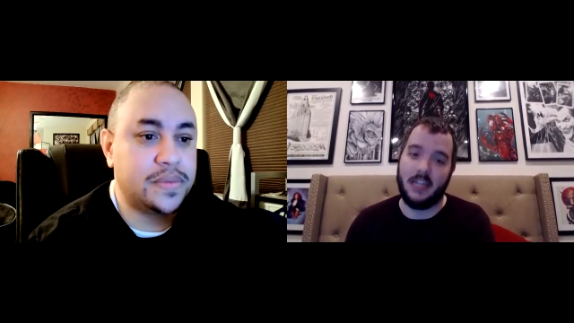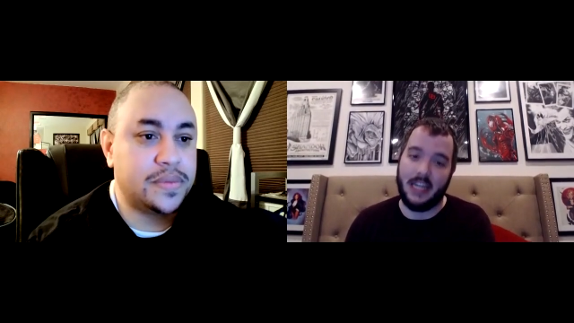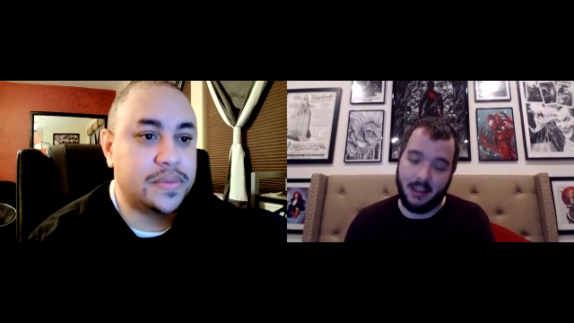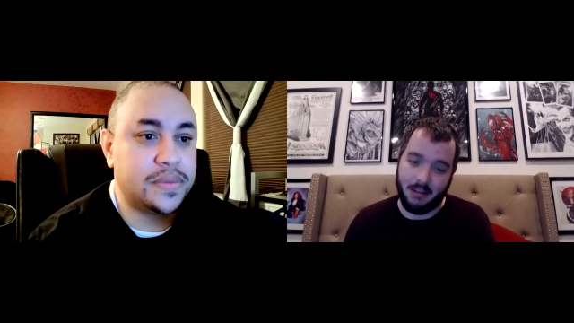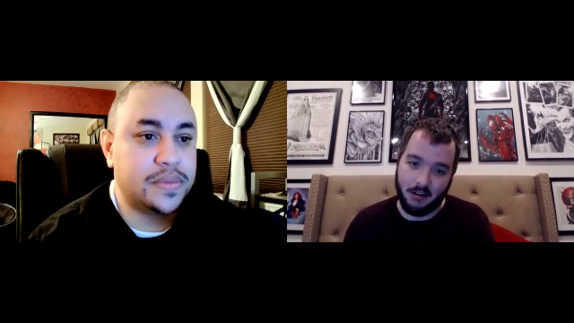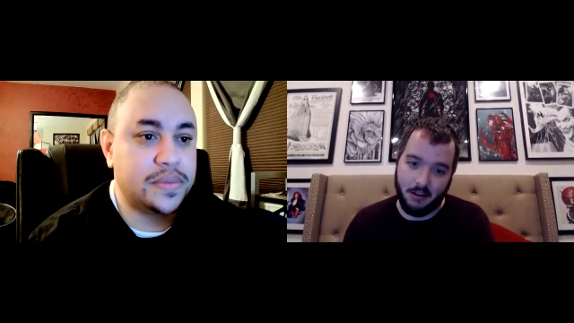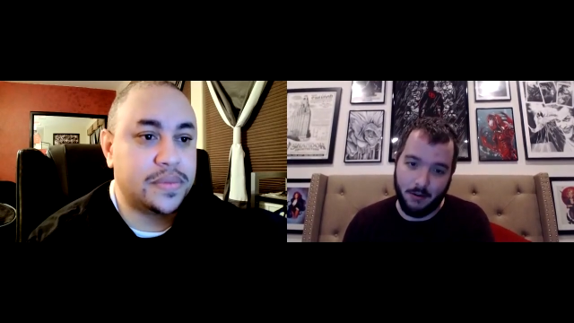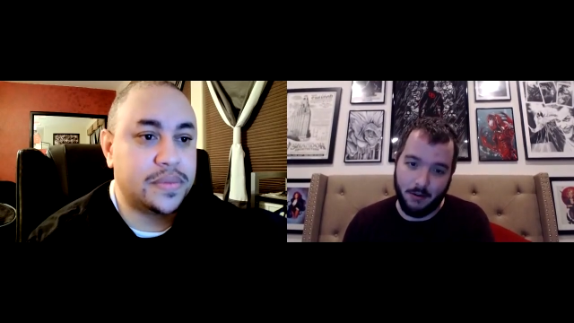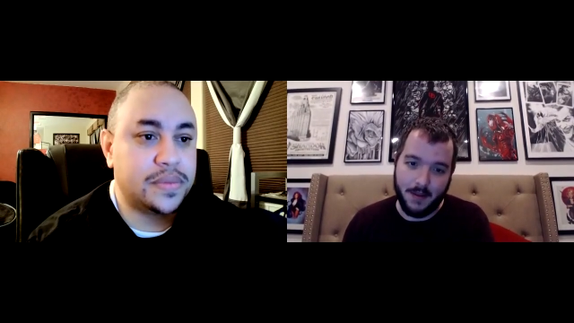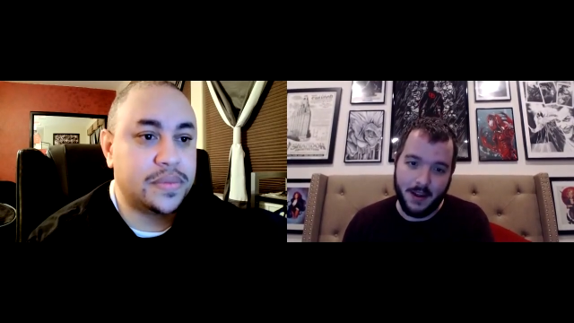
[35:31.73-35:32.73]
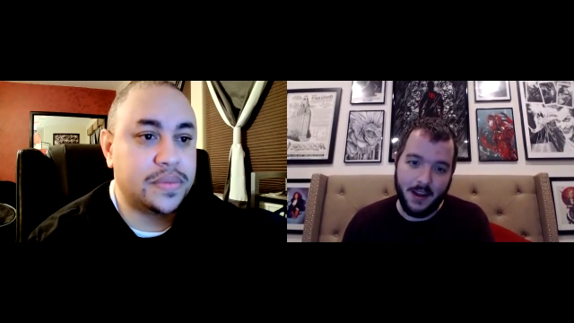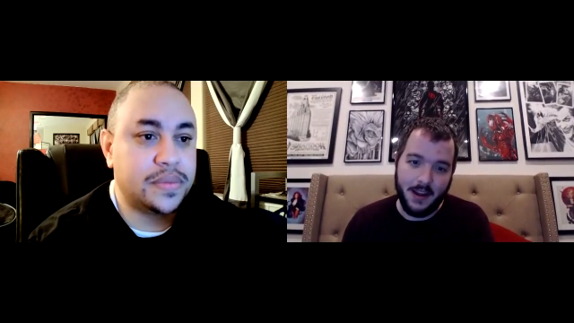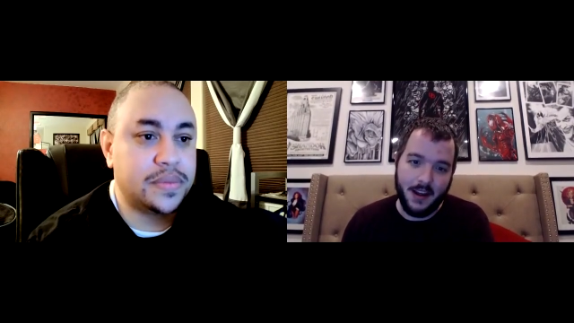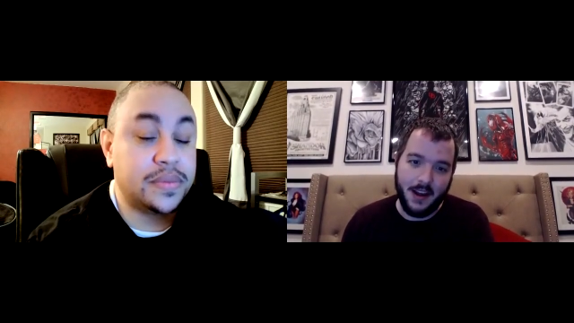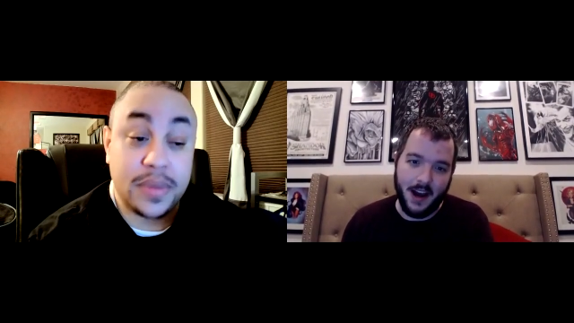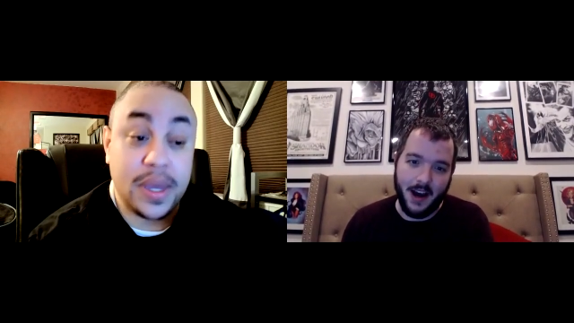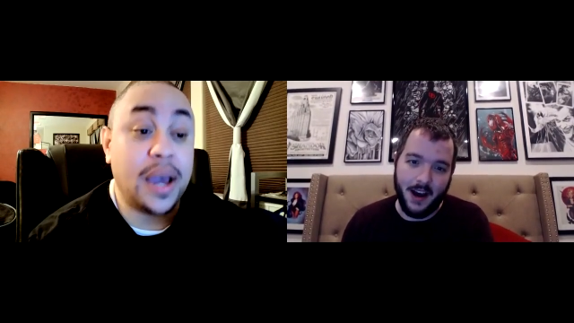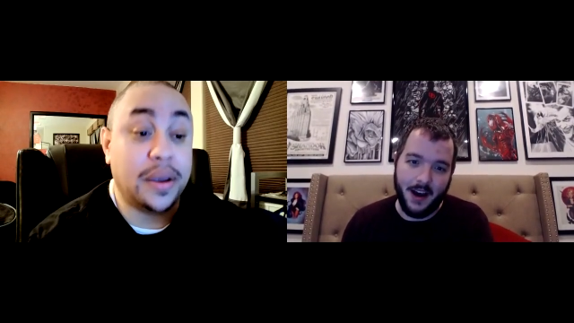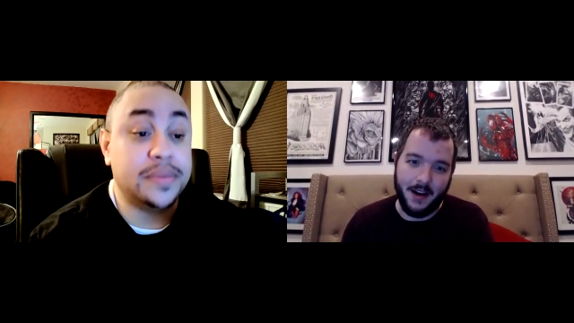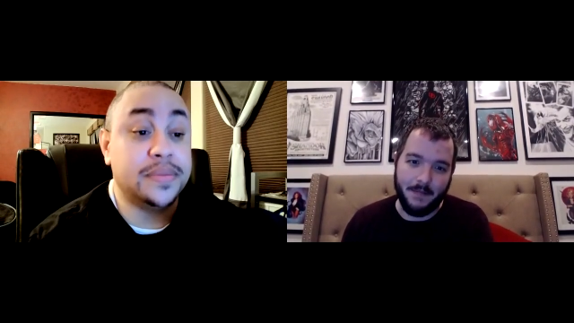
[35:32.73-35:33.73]
Speaker 1: needs to.
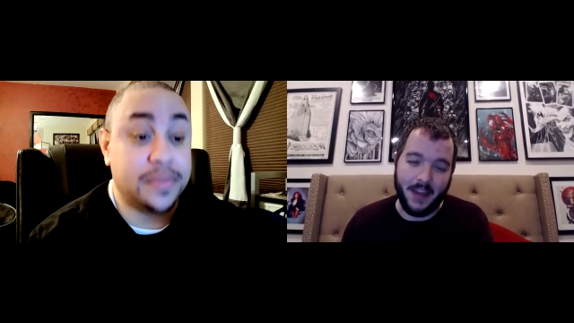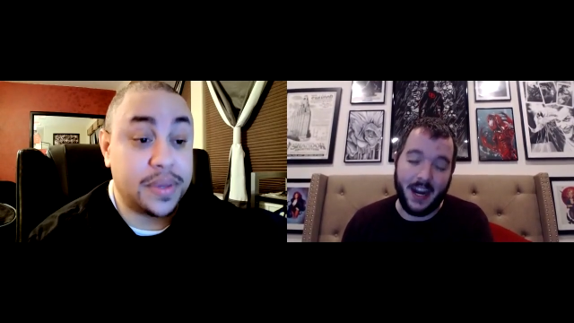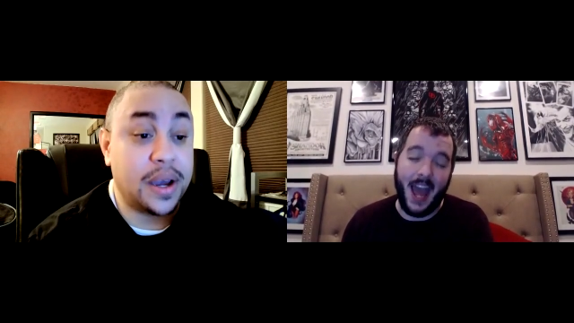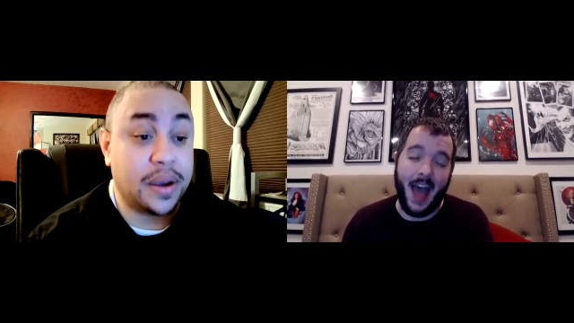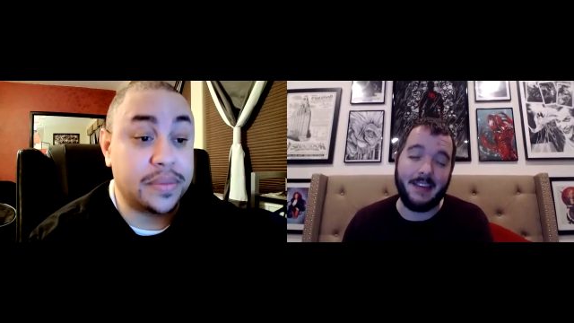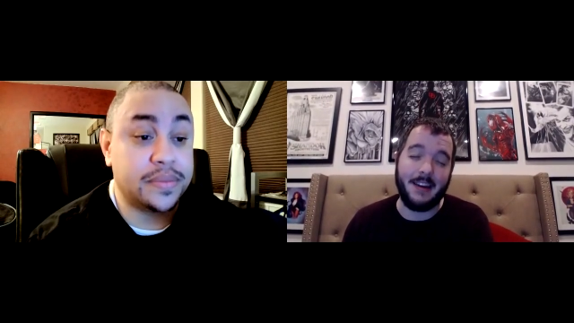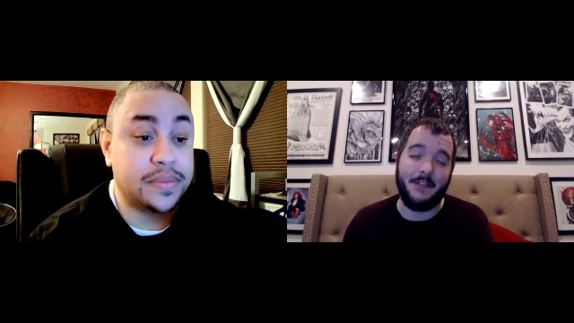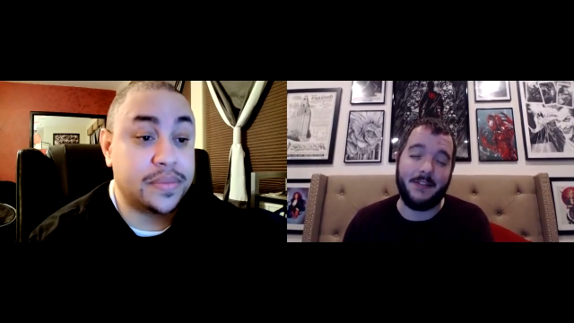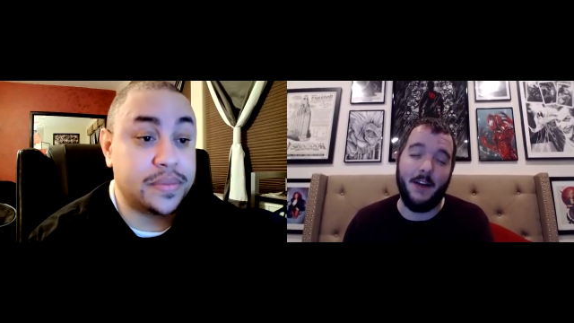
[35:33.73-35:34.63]
It has enough